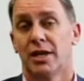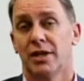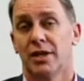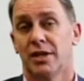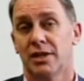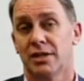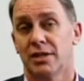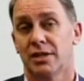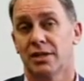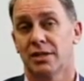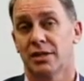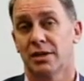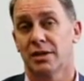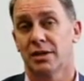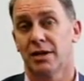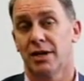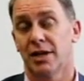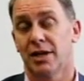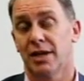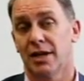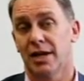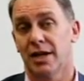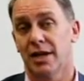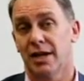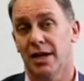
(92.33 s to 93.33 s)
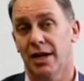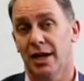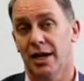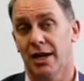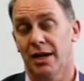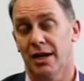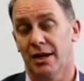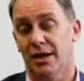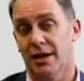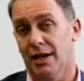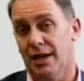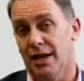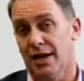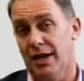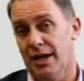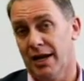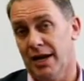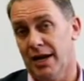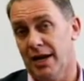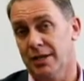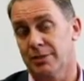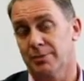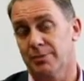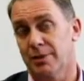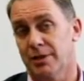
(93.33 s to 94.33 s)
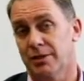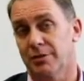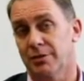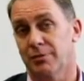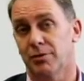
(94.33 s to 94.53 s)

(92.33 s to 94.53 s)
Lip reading: This is an aspect